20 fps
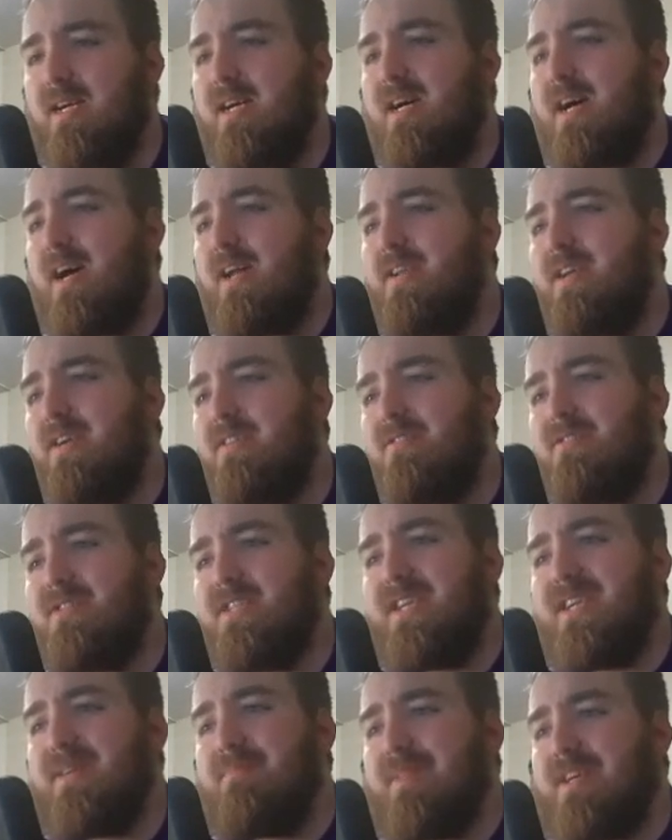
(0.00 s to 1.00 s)
Another
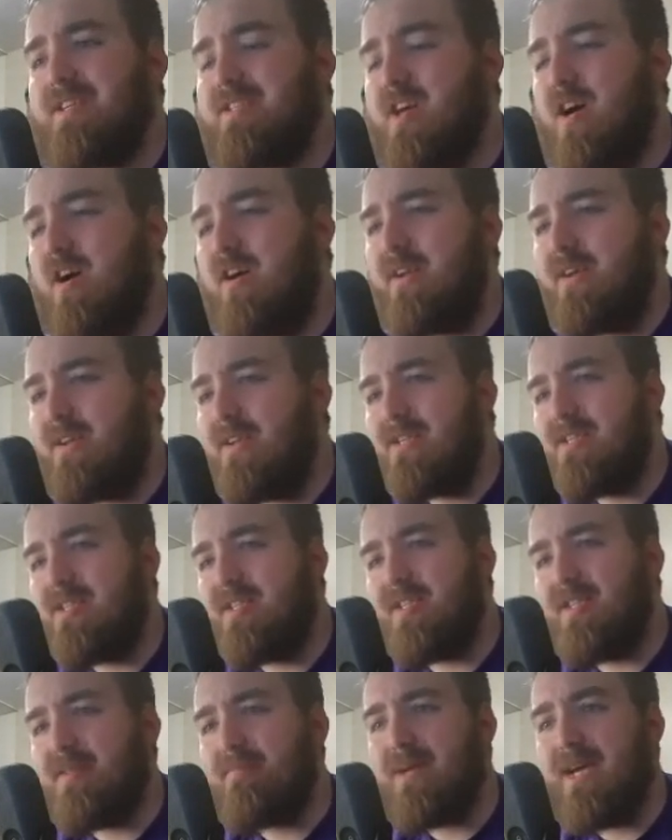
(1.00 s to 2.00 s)
team that's haunted us
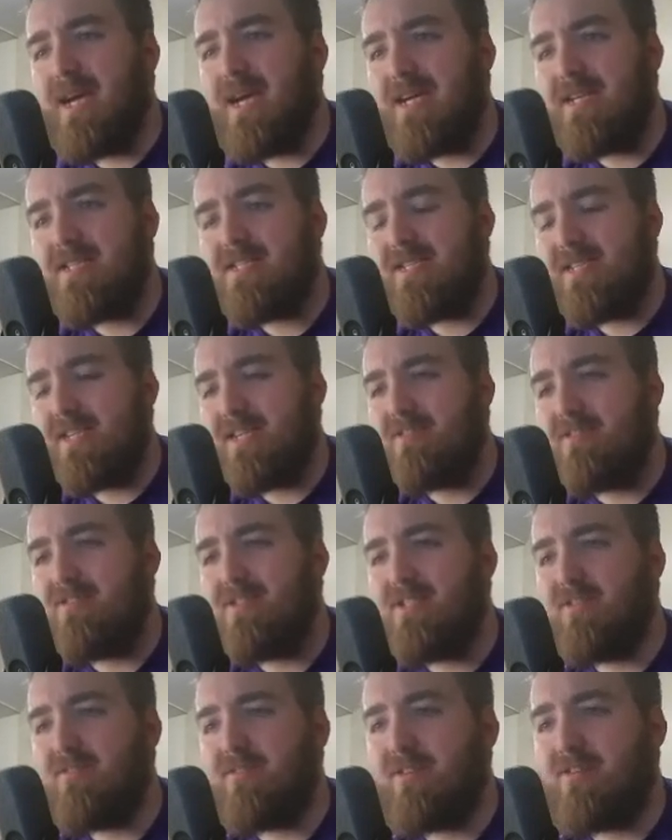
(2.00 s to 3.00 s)
in the past, the
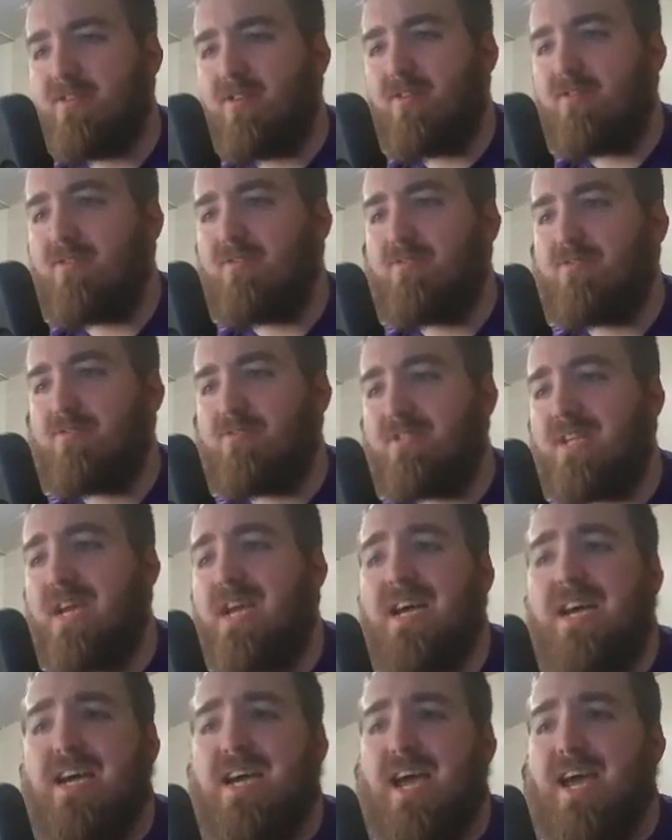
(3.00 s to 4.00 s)
Arizona Cardinals.
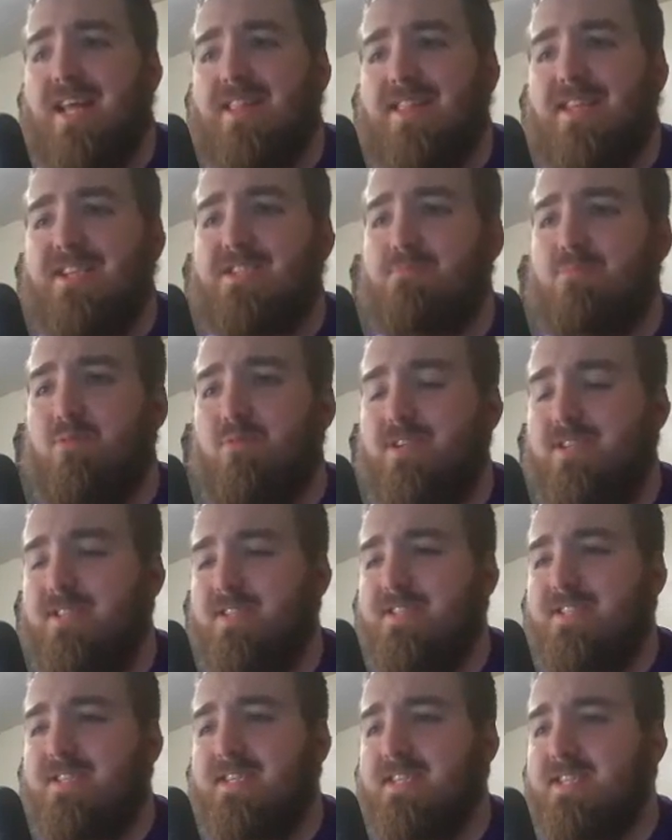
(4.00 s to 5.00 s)
At this point in the
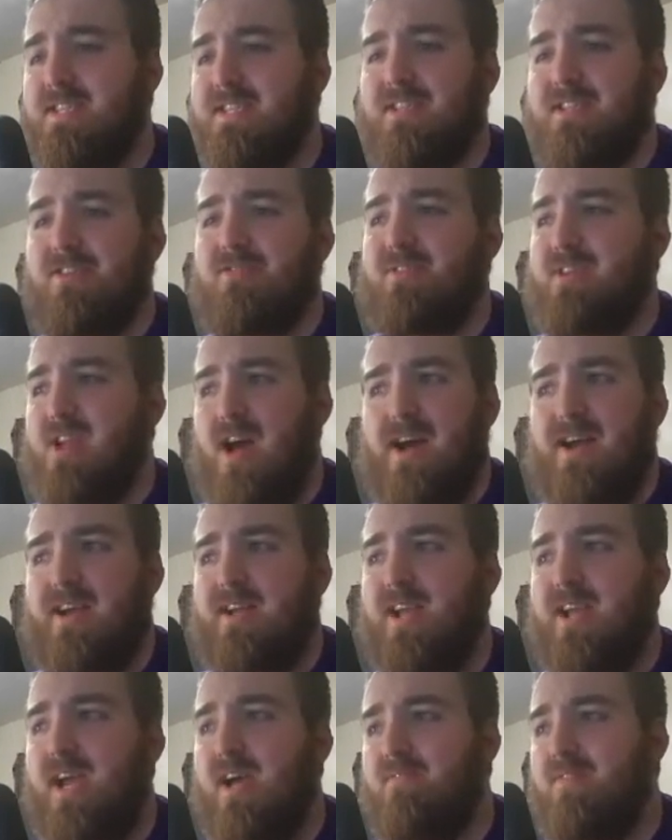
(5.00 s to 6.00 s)
season, they're not going
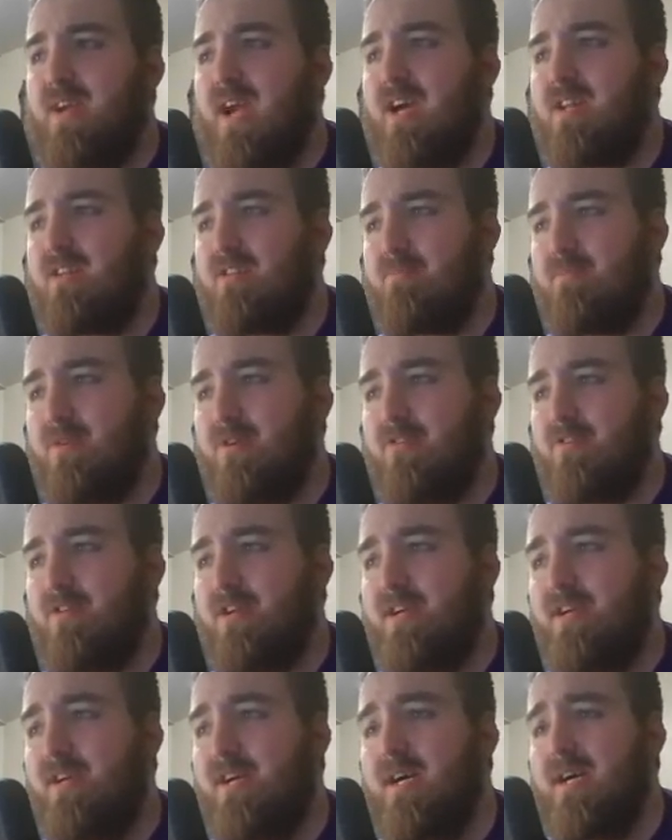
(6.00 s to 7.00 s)
to have Kyler
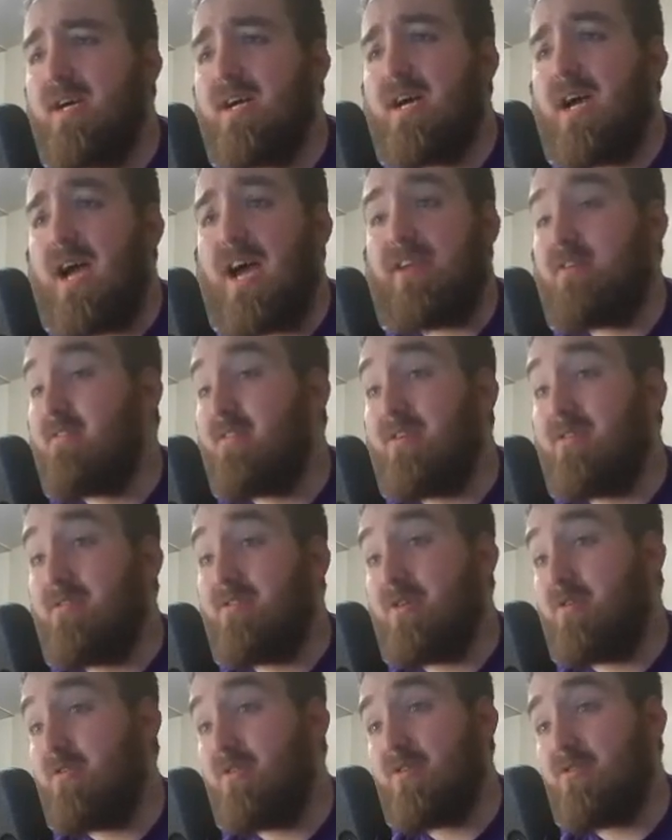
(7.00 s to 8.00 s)
Murray. I don't know
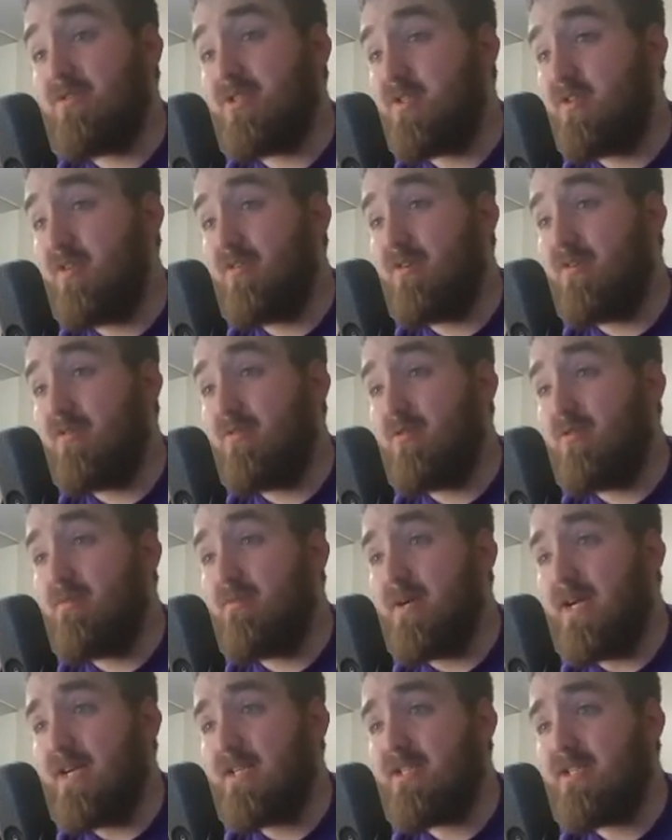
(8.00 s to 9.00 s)
who their starting
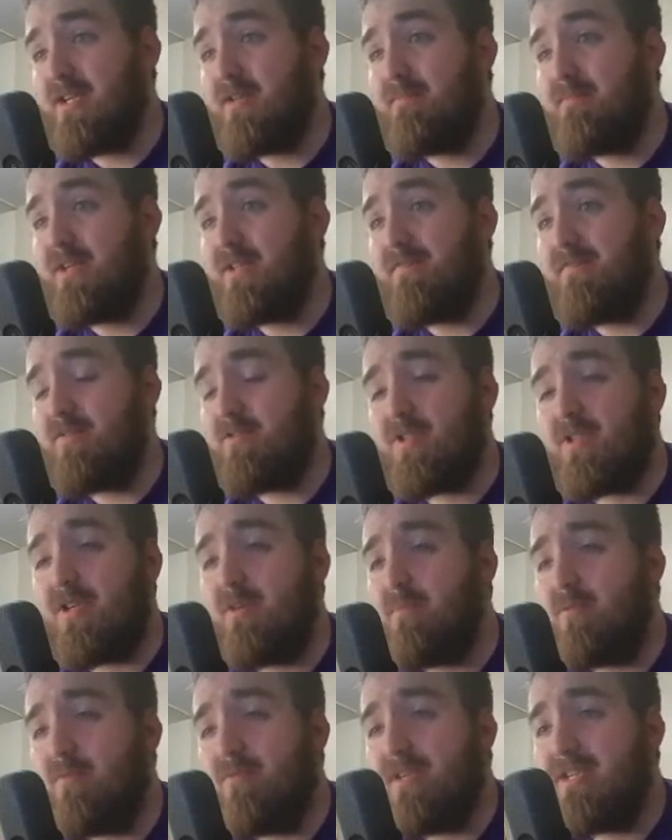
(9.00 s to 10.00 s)
quarterback is going to be the first
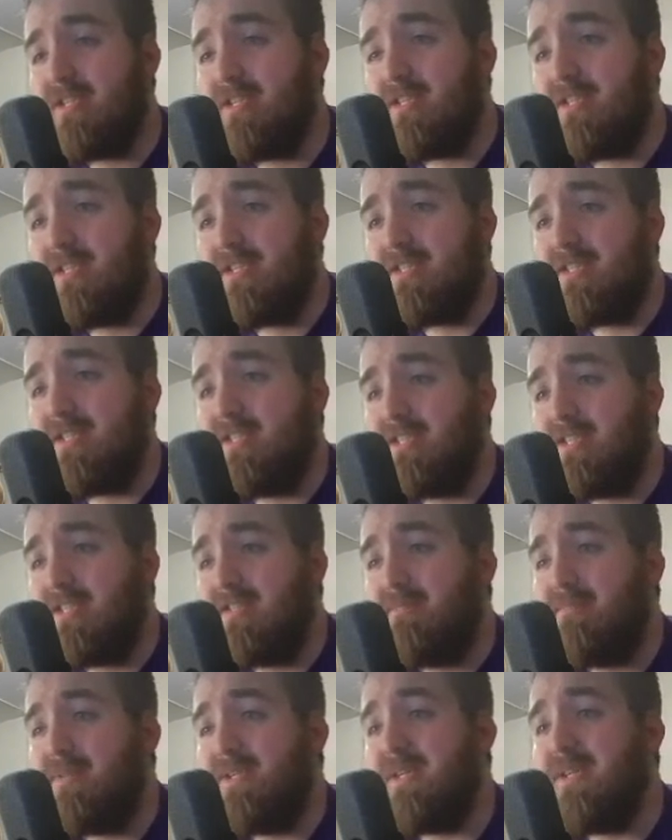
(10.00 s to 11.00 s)
couple of weeks of the
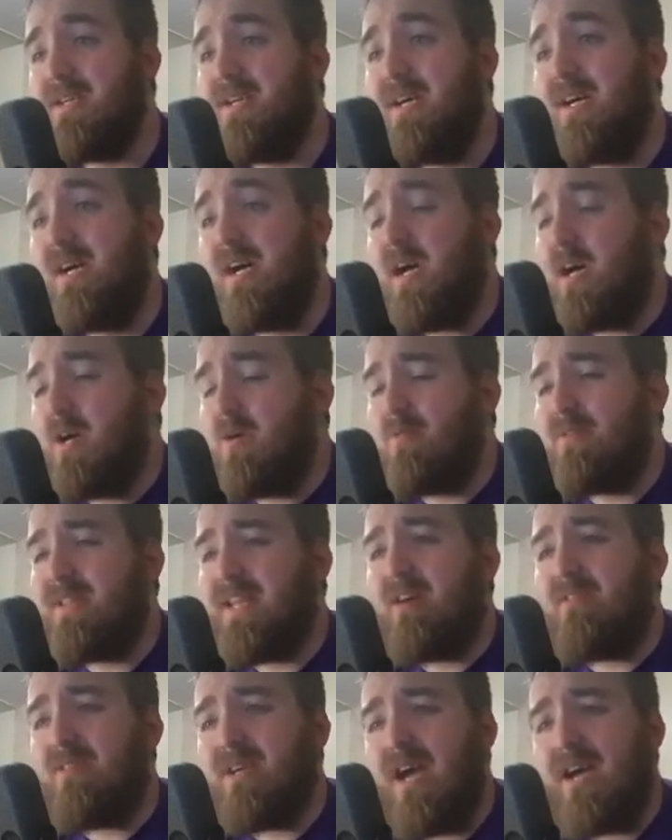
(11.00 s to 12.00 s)
season, but
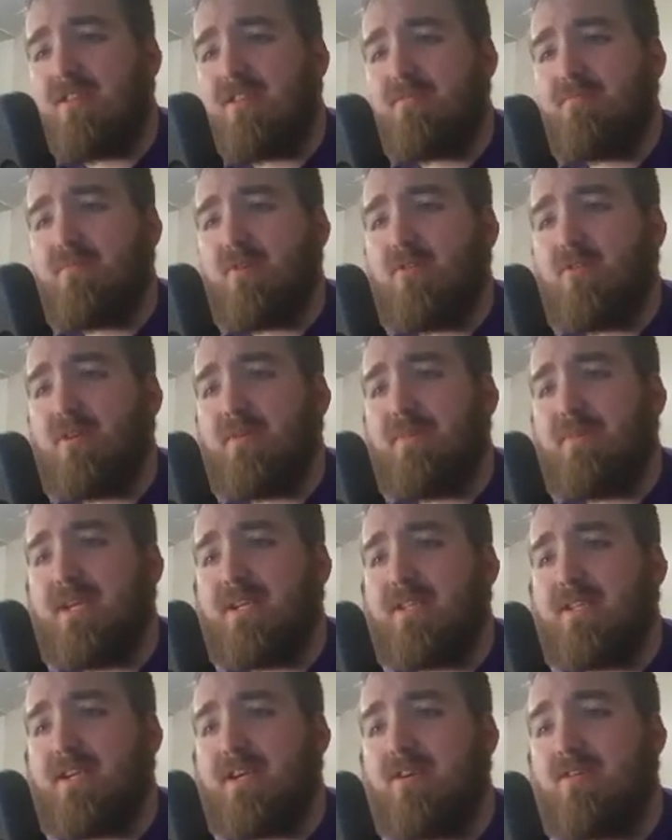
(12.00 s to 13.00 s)
without Kyler Murray
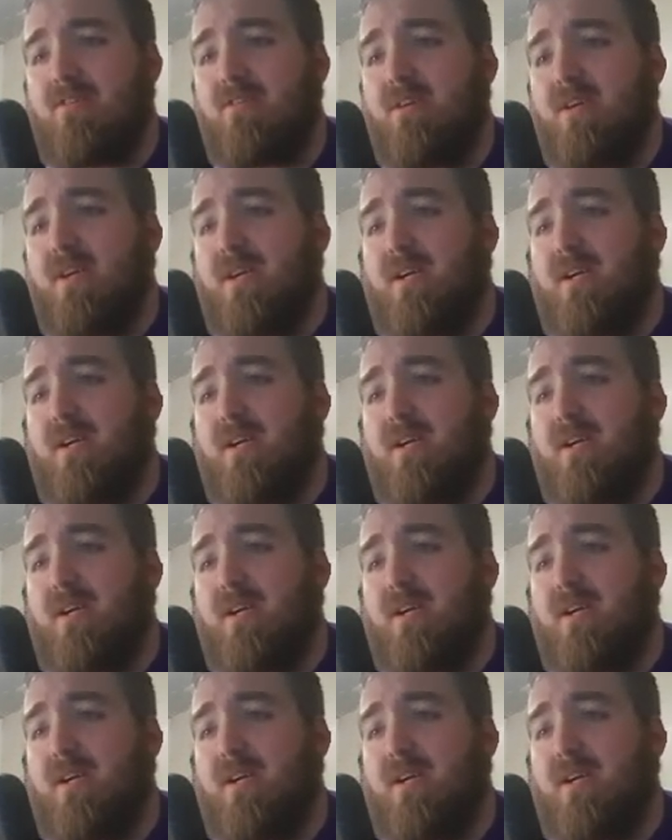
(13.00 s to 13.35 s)
being there,